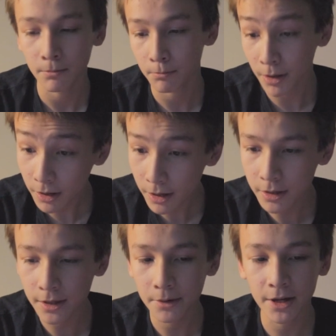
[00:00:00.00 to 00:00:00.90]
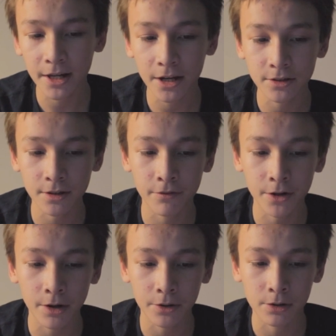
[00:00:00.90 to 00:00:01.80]
But luckily, we can actually
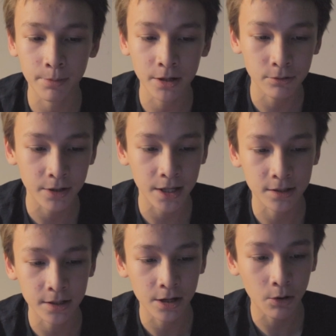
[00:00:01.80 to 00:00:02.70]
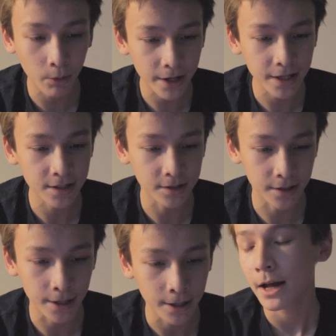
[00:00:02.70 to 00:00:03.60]
figure out the pixel density quite
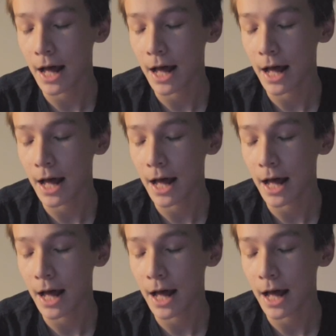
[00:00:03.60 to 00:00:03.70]
easily.